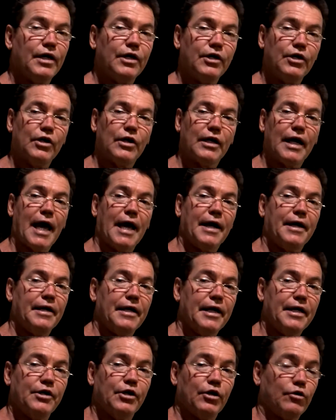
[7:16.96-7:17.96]
Latin
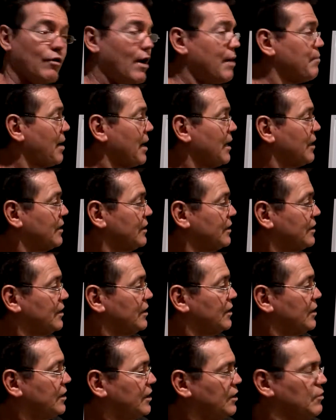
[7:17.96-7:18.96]
and your grammar,
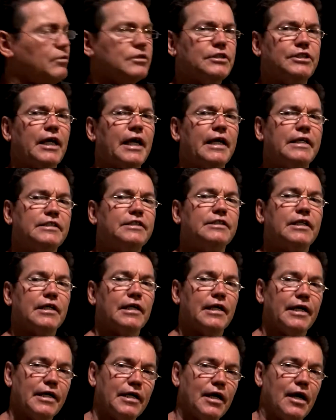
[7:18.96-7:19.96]
you would
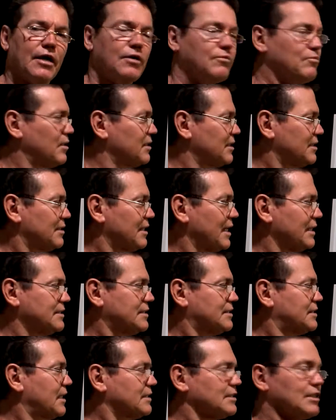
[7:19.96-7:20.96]
instantly know, well,
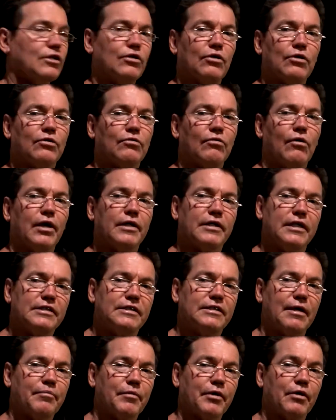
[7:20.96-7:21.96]
that doesn't look right, there's
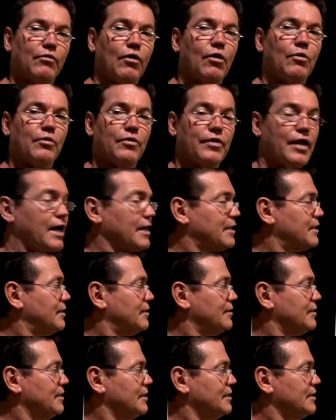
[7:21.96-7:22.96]
something wrong with that.
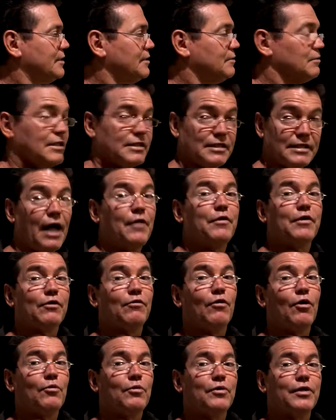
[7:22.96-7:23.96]
There's nothing
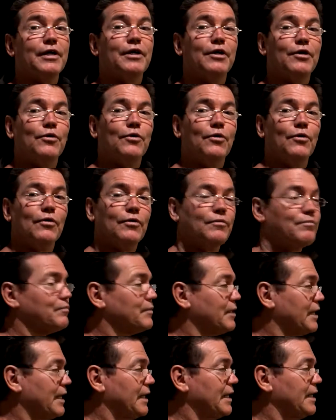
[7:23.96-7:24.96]
wrong with it at all.
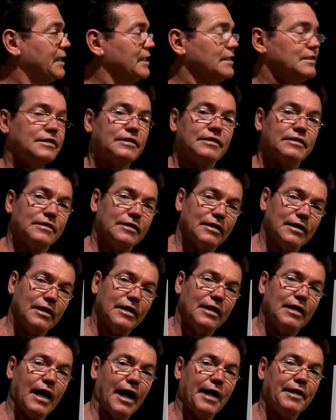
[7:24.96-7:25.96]
It is
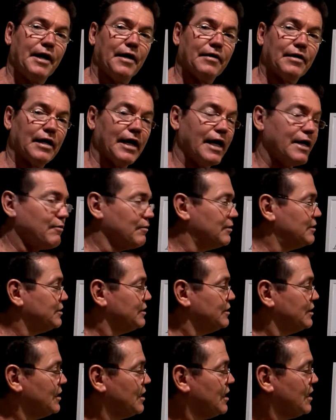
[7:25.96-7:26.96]
another language.